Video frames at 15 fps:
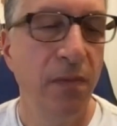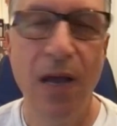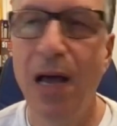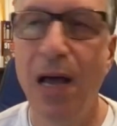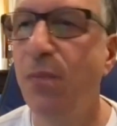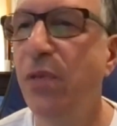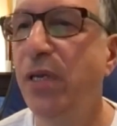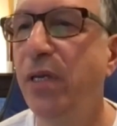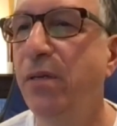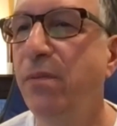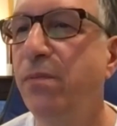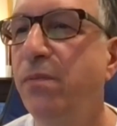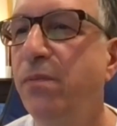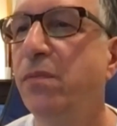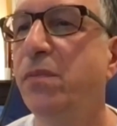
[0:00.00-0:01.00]
I'll be
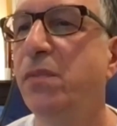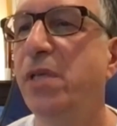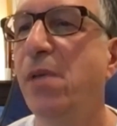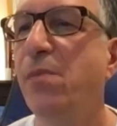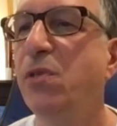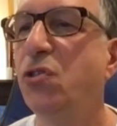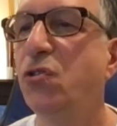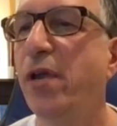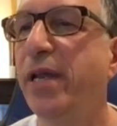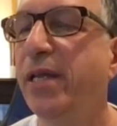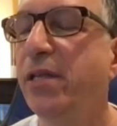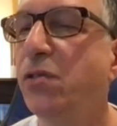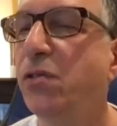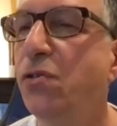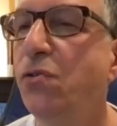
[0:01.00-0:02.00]

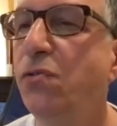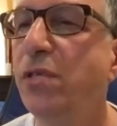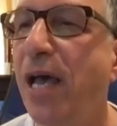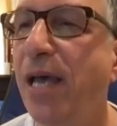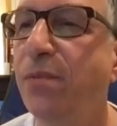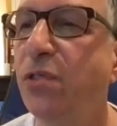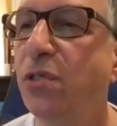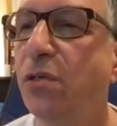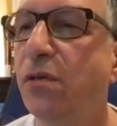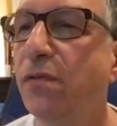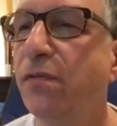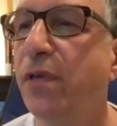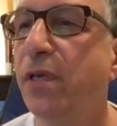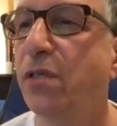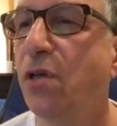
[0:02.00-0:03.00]
demonstrating two types of
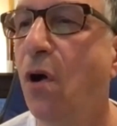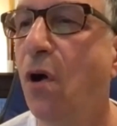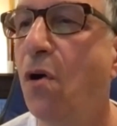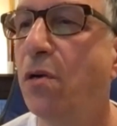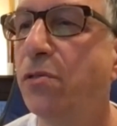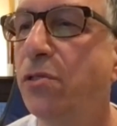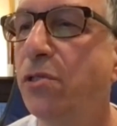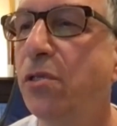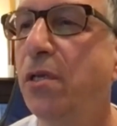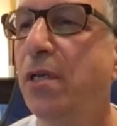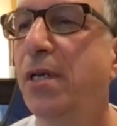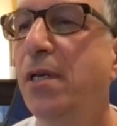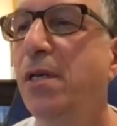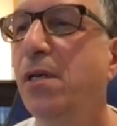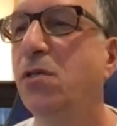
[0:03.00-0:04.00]
guitars
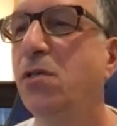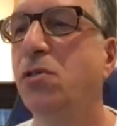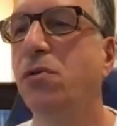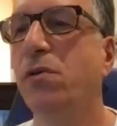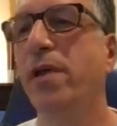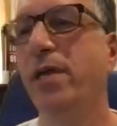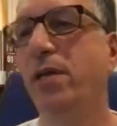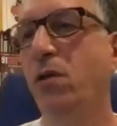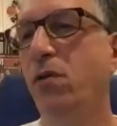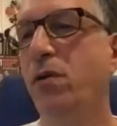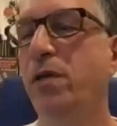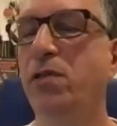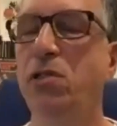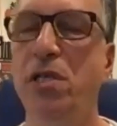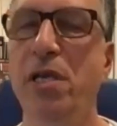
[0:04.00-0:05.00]
so that you
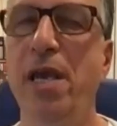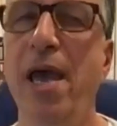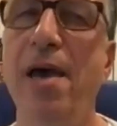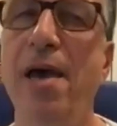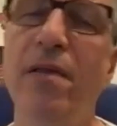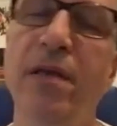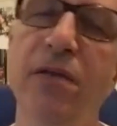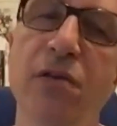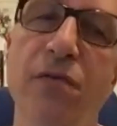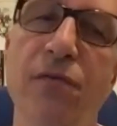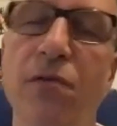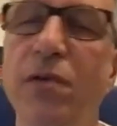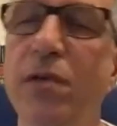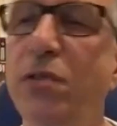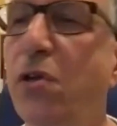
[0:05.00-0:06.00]
could see how they
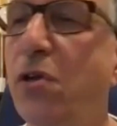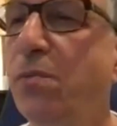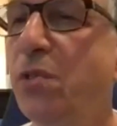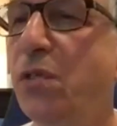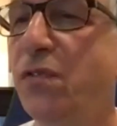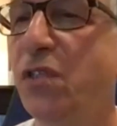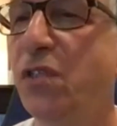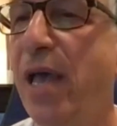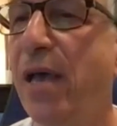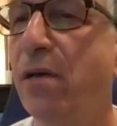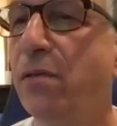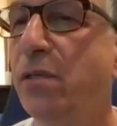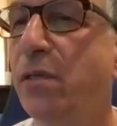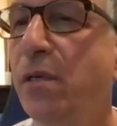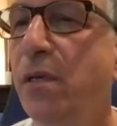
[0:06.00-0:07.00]
differ in terms of sound,